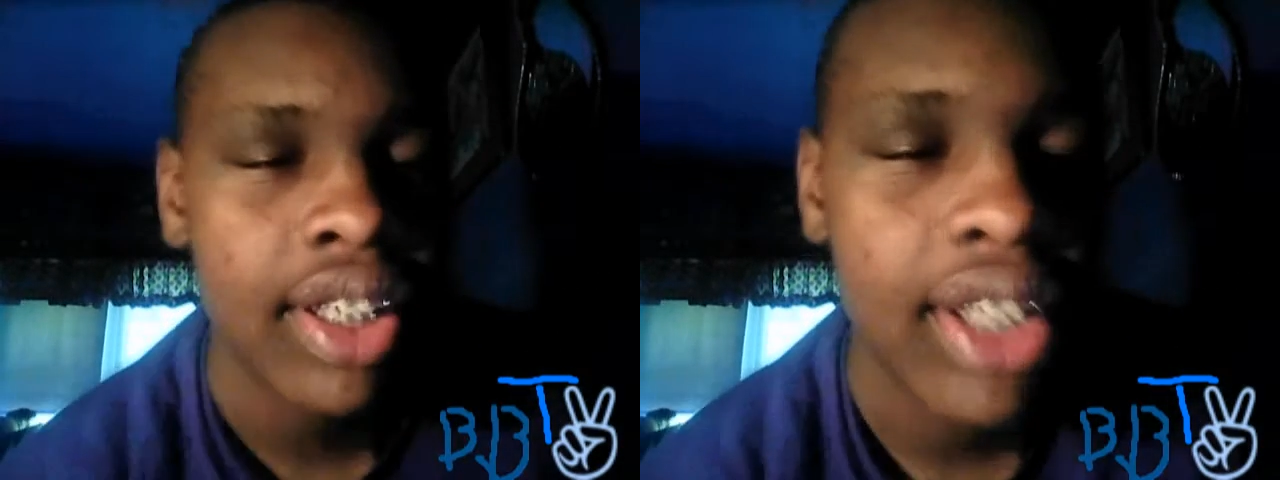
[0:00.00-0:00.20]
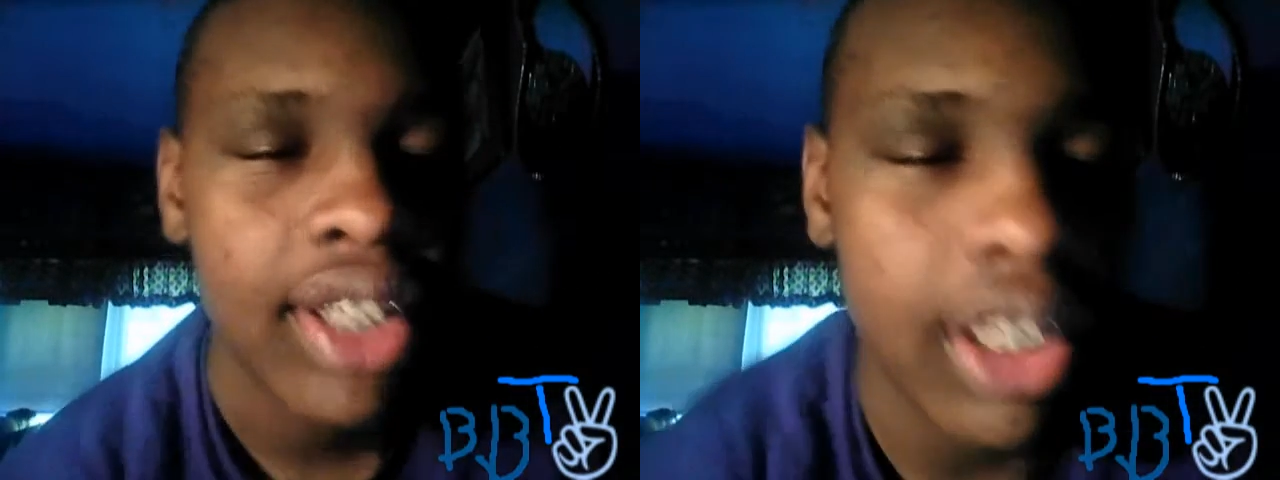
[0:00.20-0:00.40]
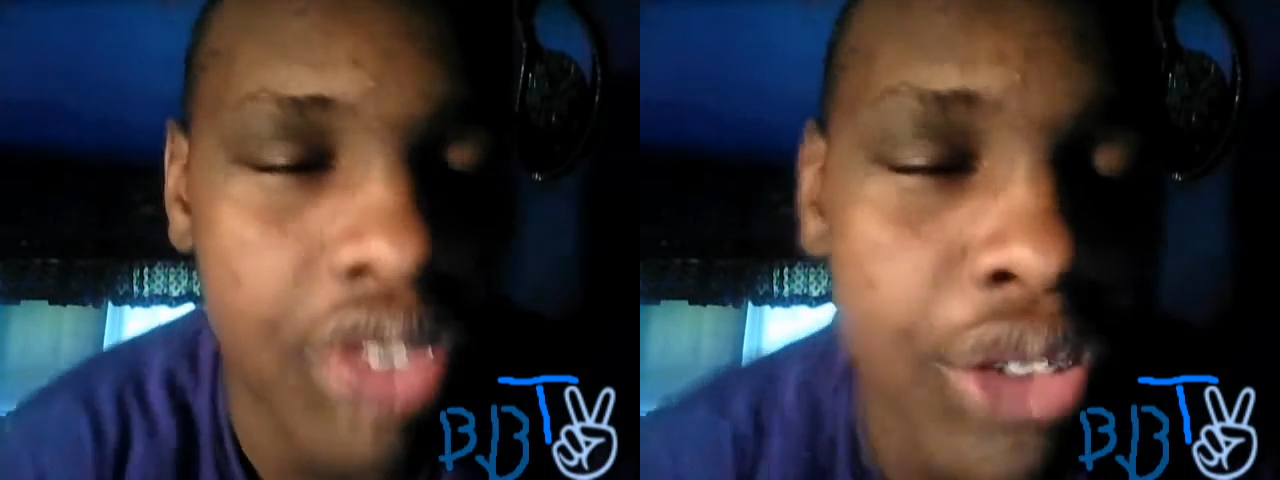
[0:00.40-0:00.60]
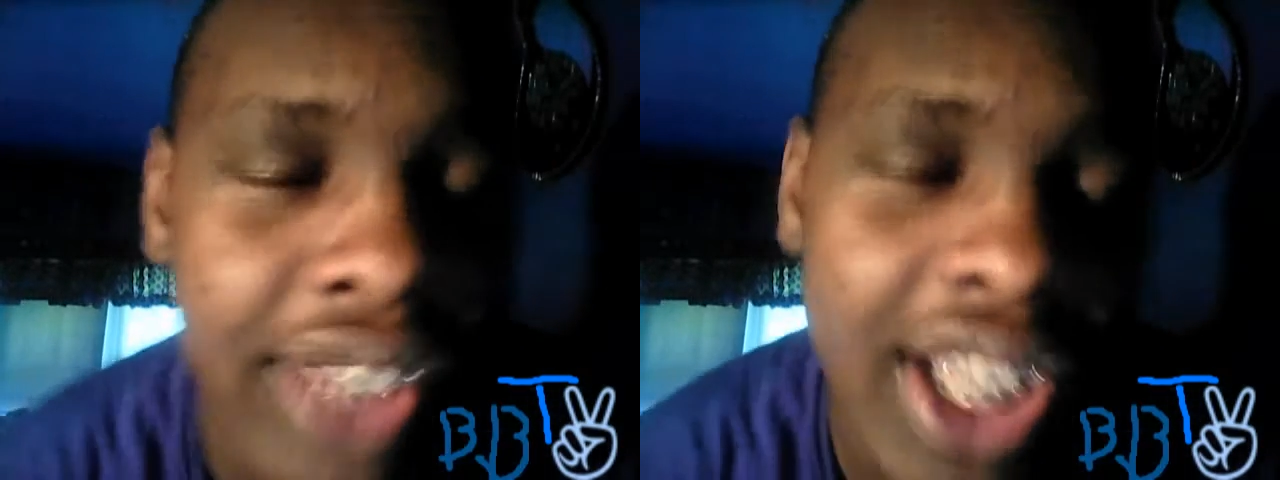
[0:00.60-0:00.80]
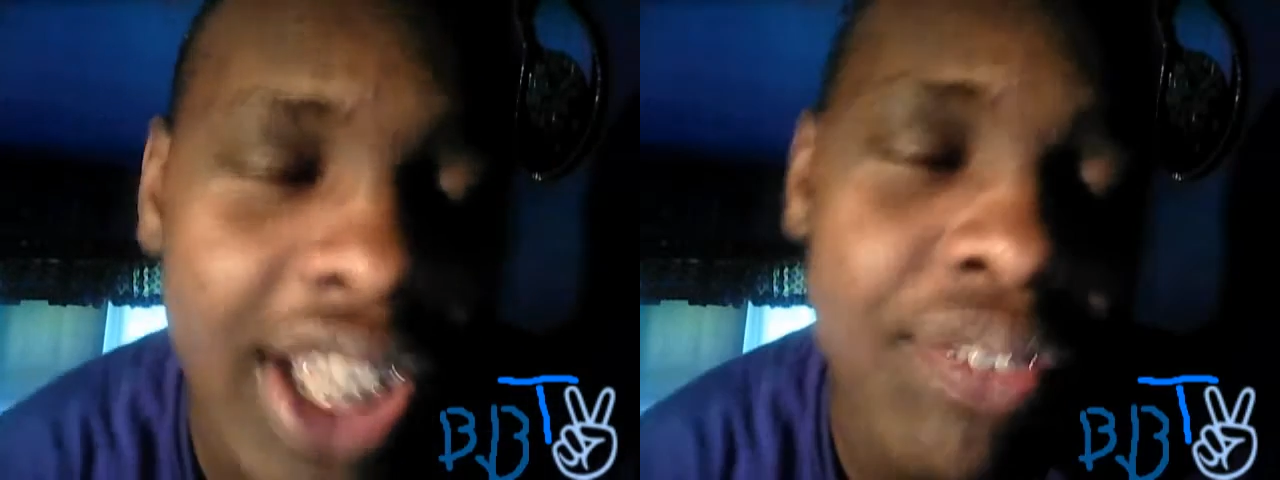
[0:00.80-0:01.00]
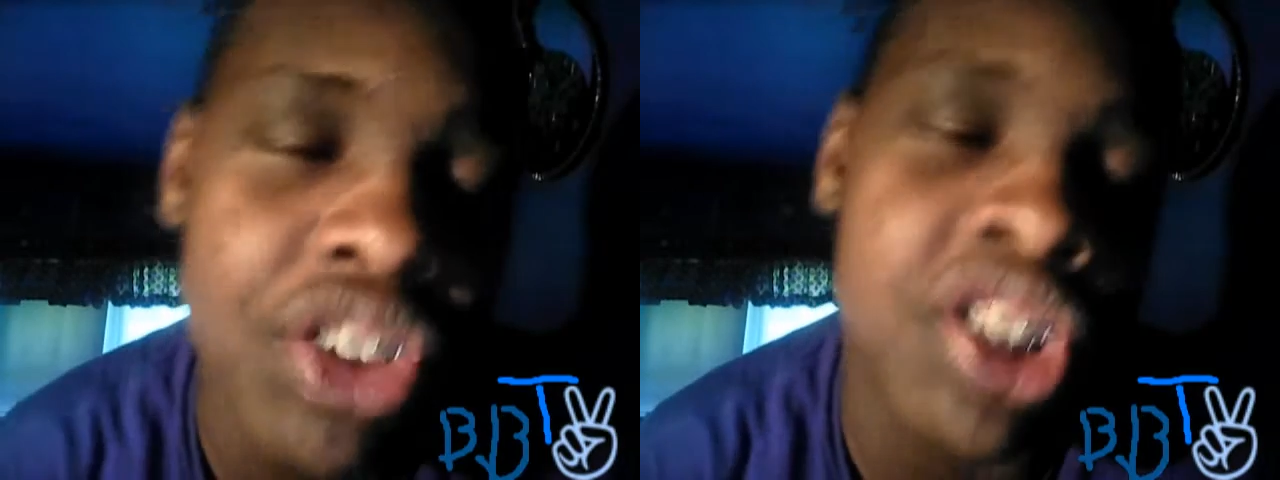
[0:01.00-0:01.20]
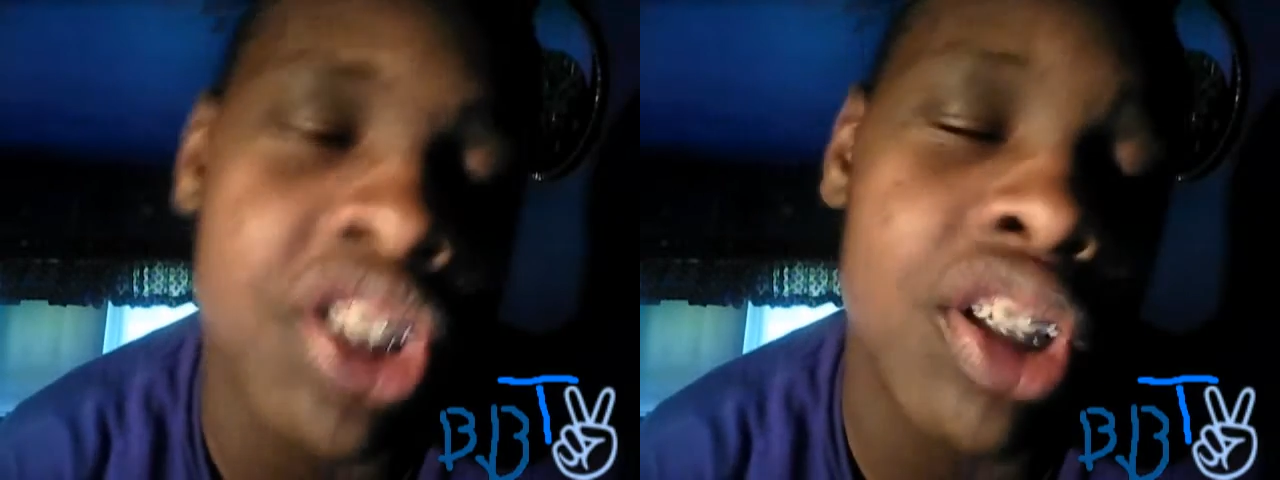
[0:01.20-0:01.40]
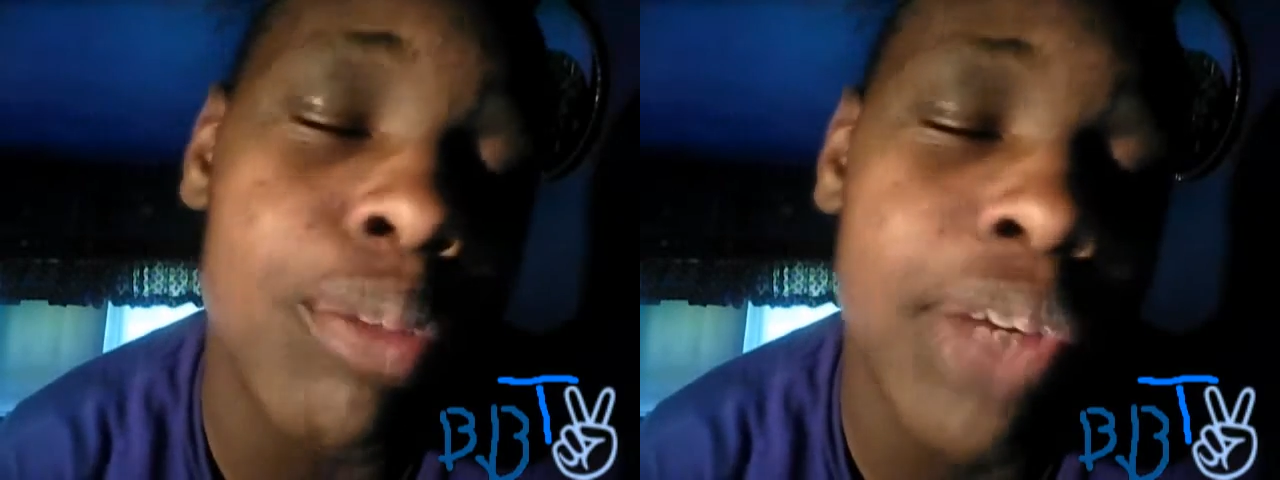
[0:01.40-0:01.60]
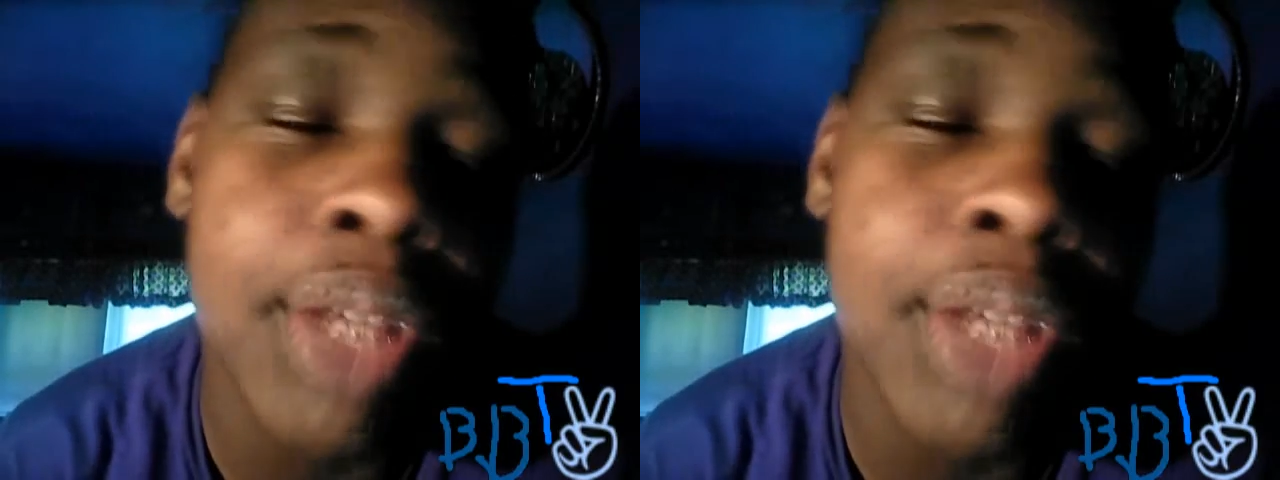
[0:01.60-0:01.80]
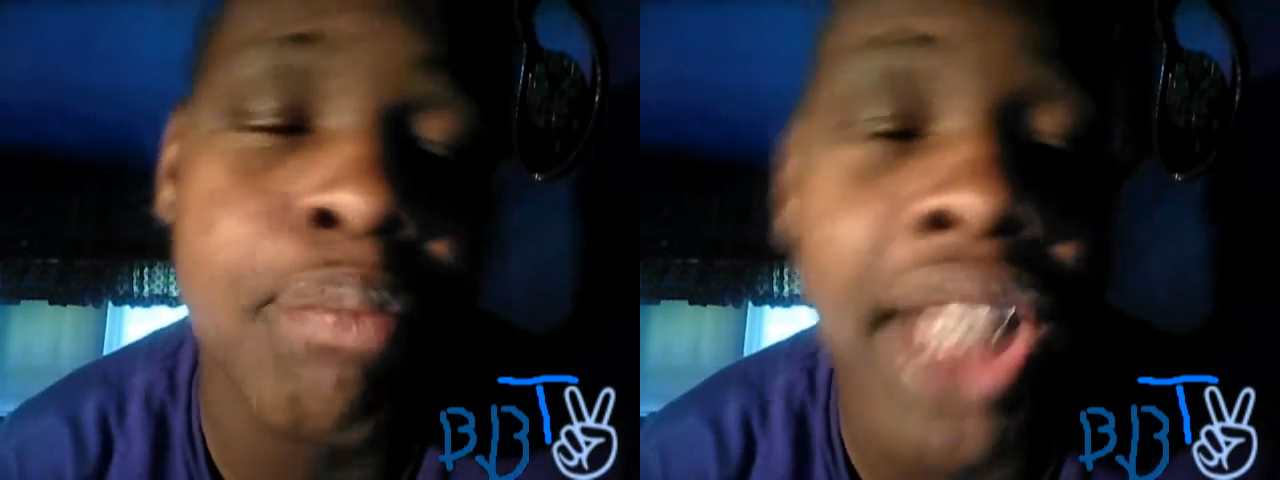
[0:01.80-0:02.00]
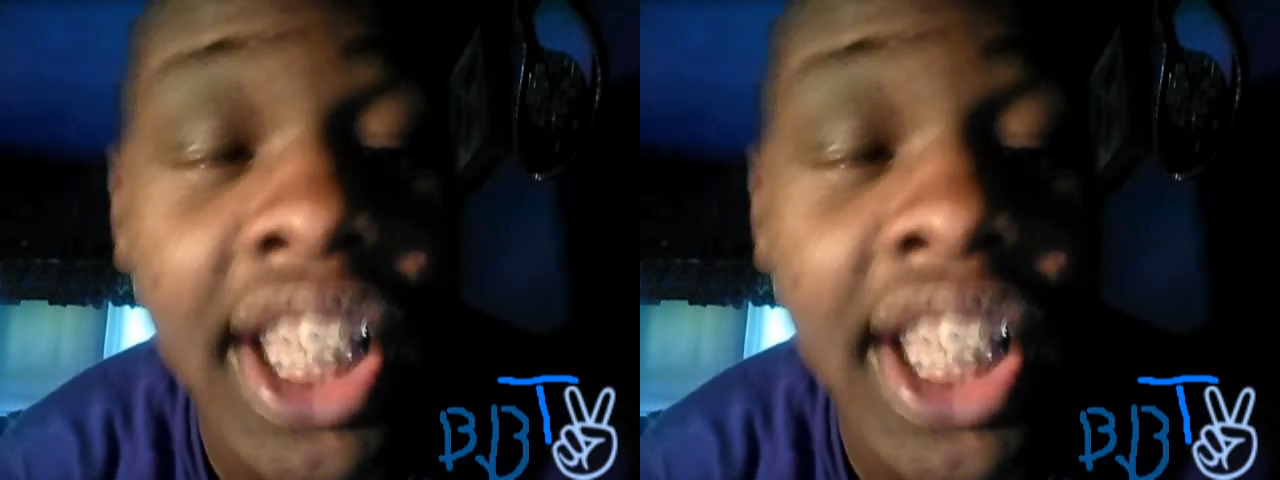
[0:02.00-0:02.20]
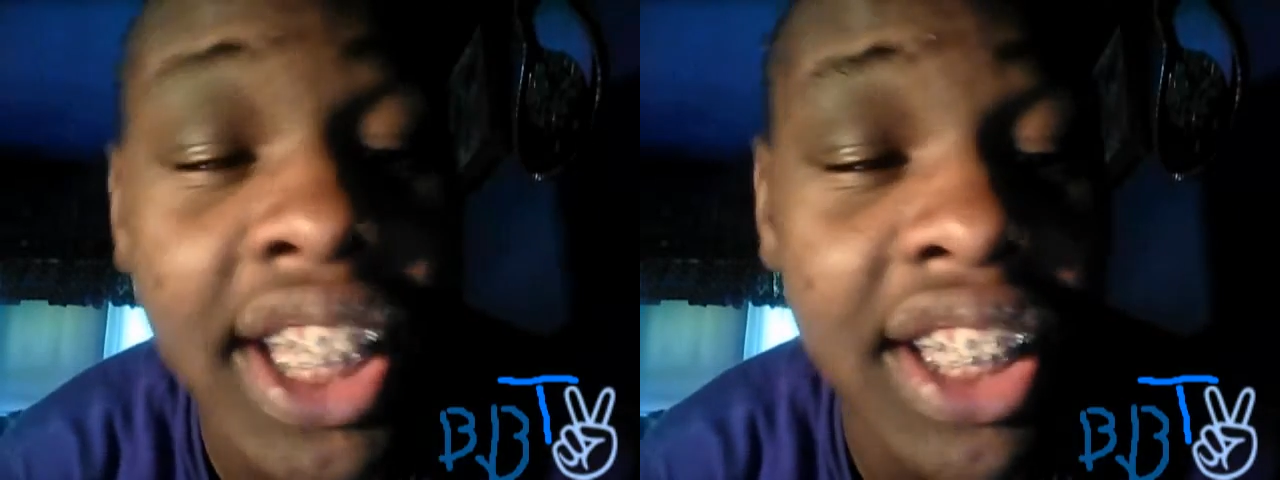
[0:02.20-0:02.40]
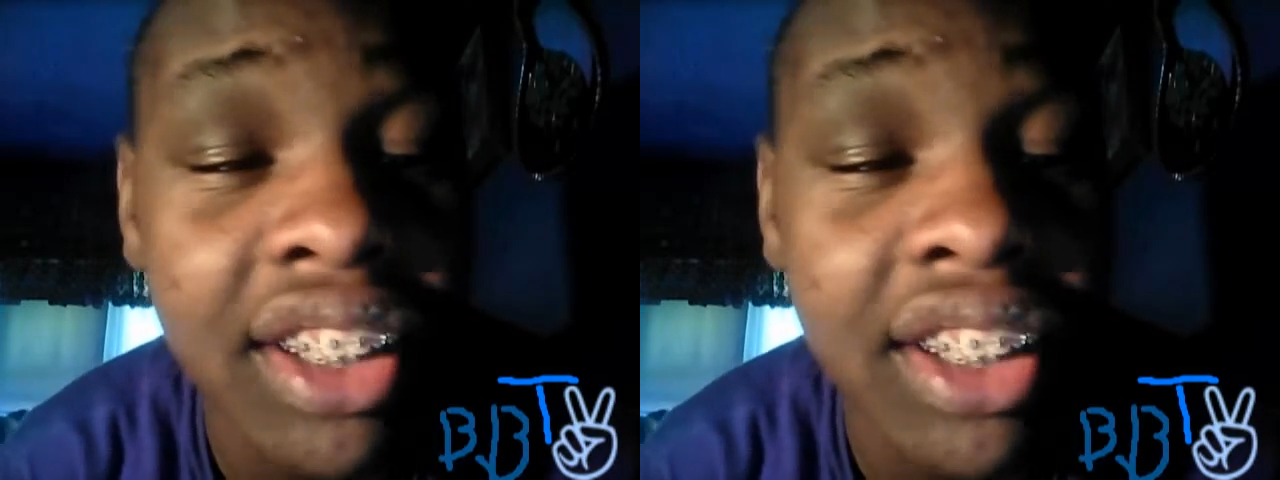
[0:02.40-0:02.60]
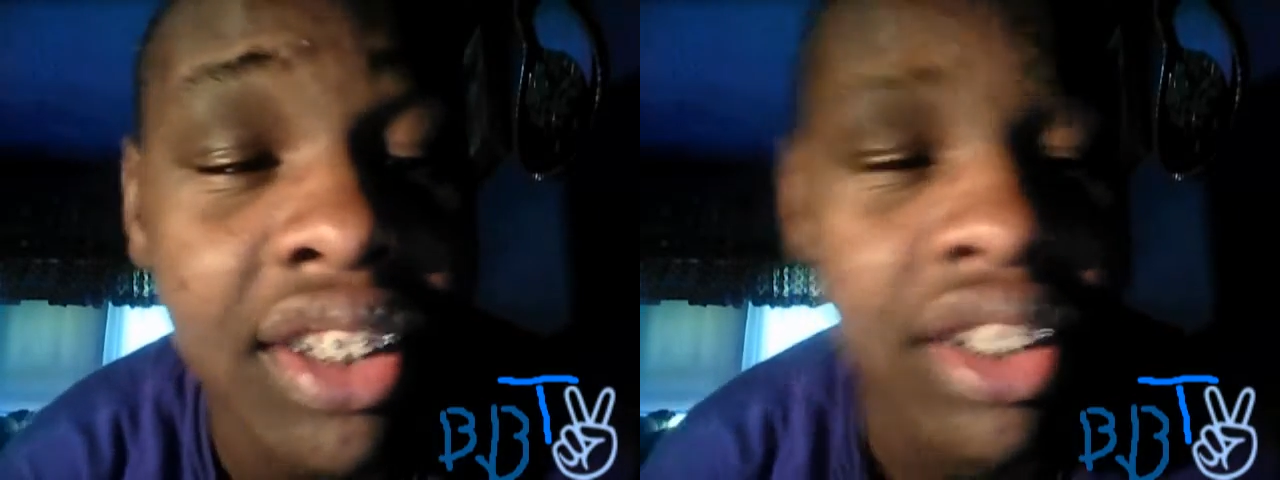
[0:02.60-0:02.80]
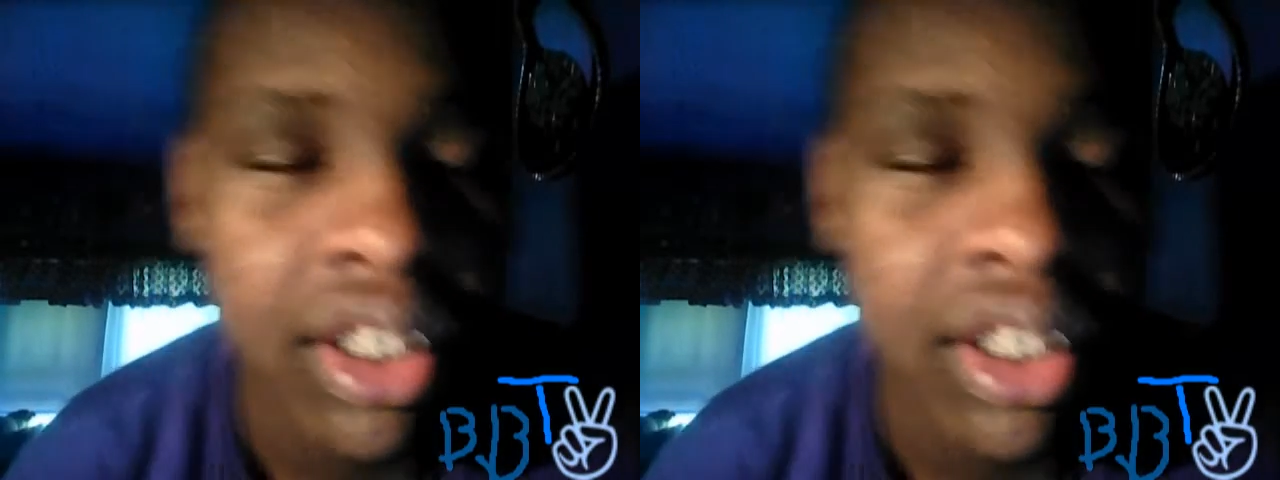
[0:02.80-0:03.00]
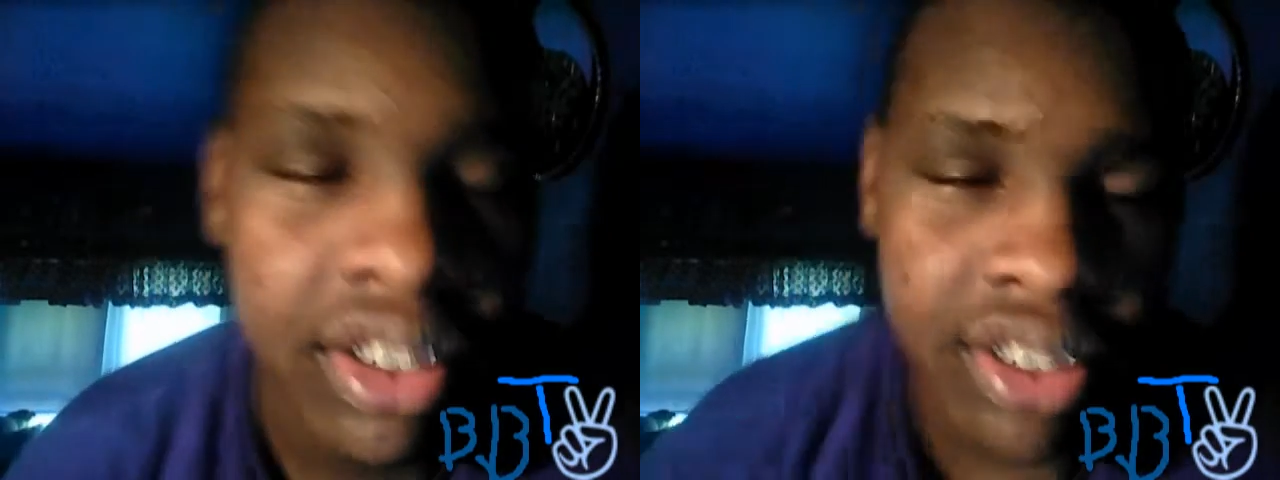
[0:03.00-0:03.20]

If you have to somewhat pay to